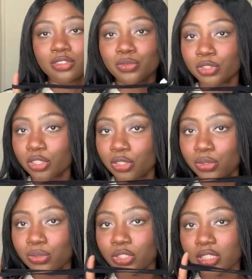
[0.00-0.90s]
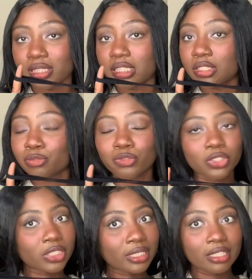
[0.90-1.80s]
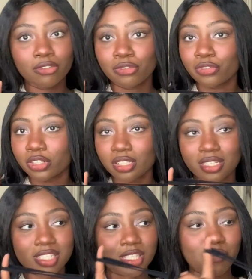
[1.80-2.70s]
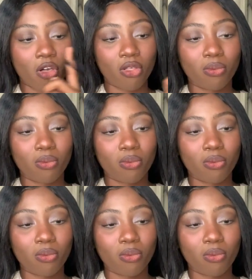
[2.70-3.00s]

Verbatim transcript: It's really cute. Just this really really small